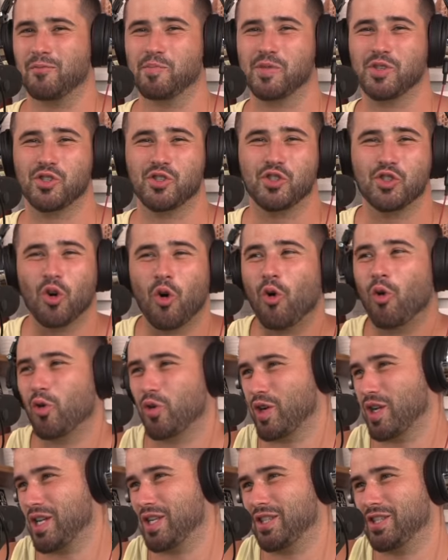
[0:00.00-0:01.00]

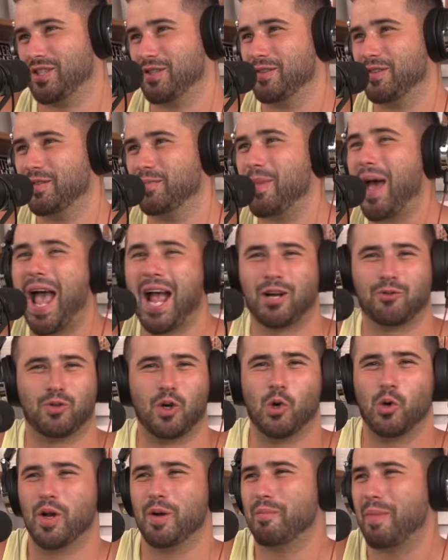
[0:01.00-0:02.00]
majorities,
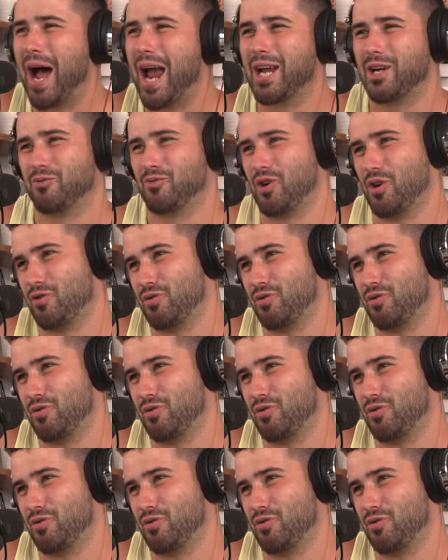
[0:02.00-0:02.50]
macro and say, micro.